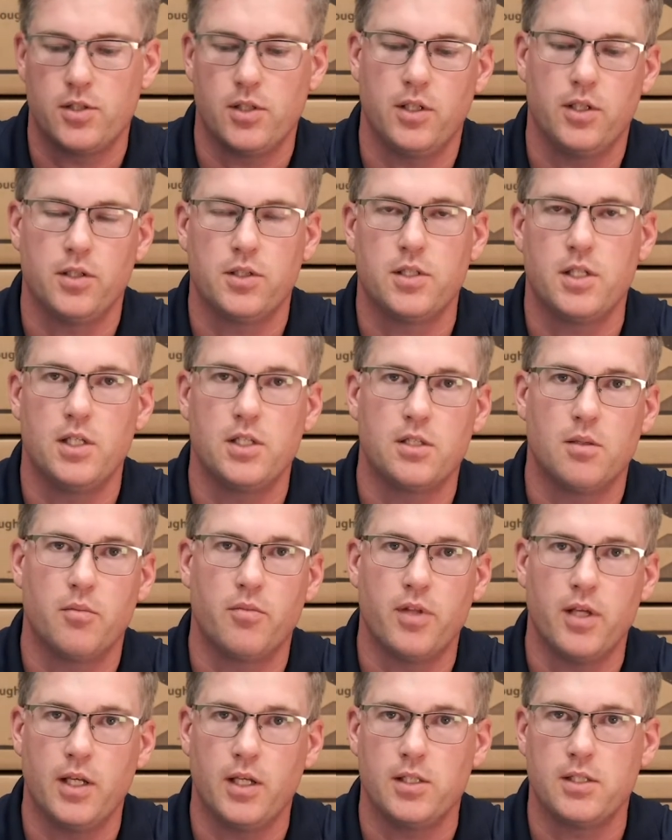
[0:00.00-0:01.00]
so you'll see some
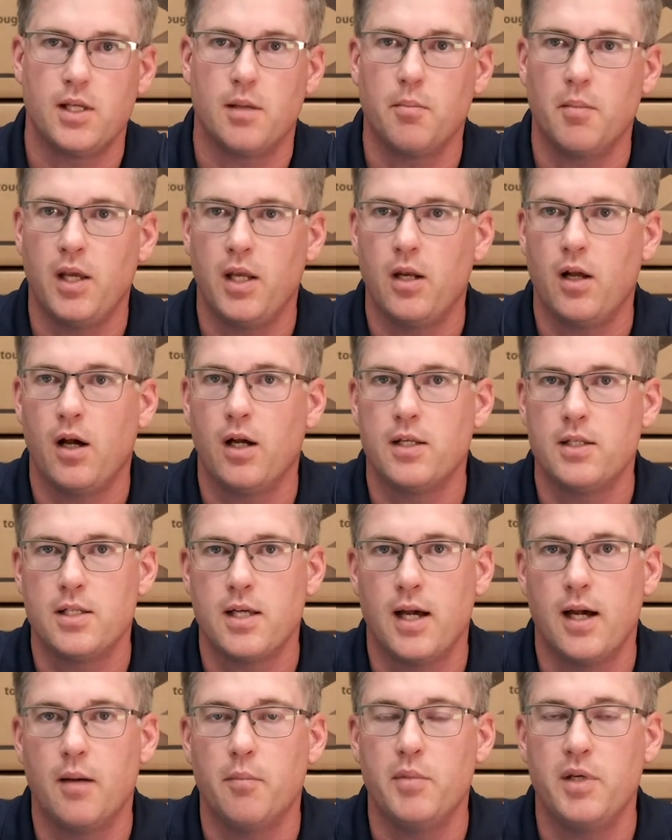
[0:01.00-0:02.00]
things that may
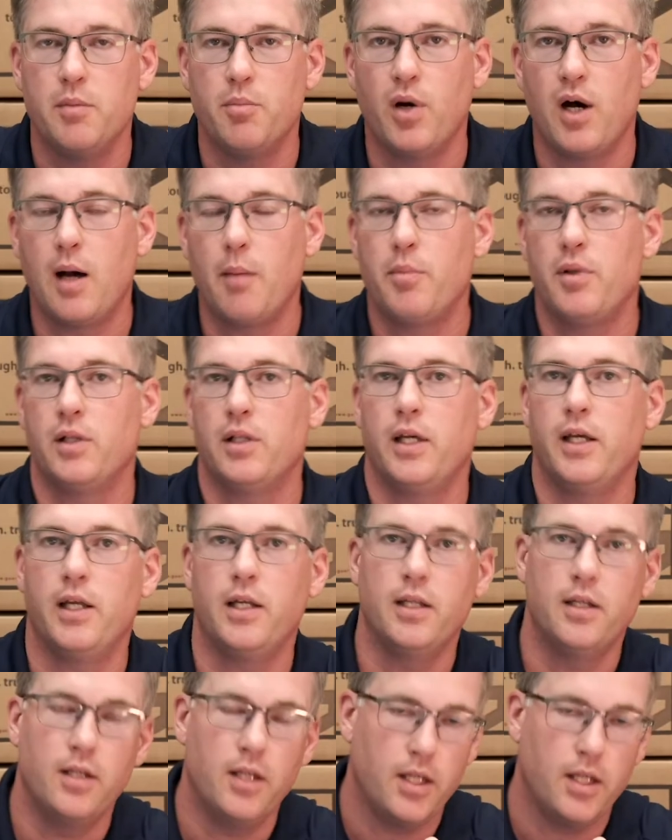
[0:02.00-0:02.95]
not be populated